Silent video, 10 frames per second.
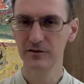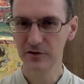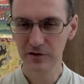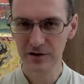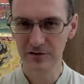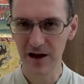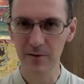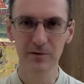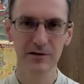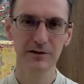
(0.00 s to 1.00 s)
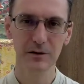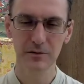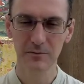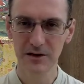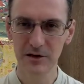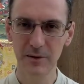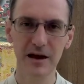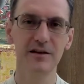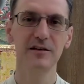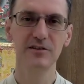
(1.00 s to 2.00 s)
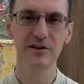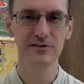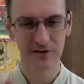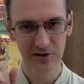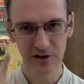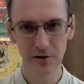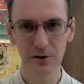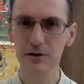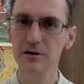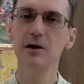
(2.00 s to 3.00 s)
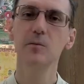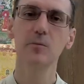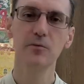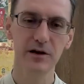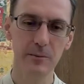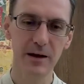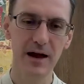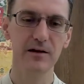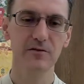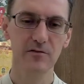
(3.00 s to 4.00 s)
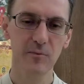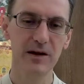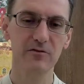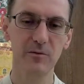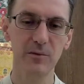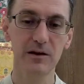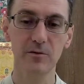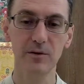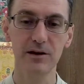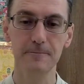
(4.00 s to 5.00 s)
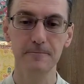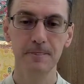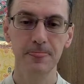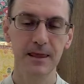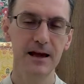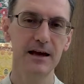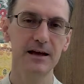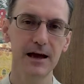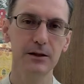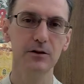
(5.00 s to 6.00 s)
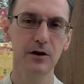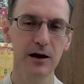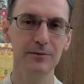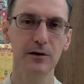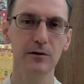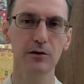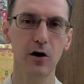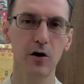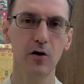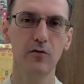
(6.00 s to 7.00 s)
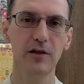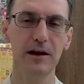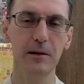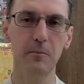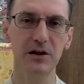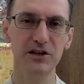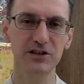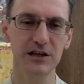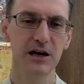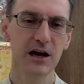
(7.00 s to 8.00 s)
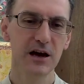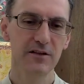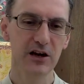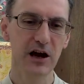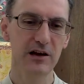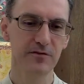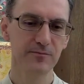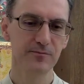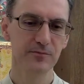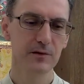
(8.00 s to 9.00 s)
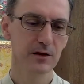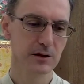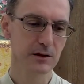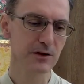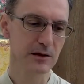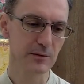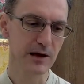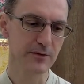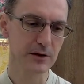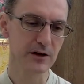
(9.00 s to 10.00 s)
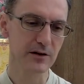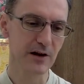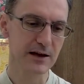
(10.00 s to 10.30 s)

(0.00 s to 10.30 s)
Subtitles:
give up. Doesn't mean you're bad. Just notice it, bring it back, repeat, repeat, repeat. And as time goes on, that ability, they kind of, sometimes we hear this idea of like,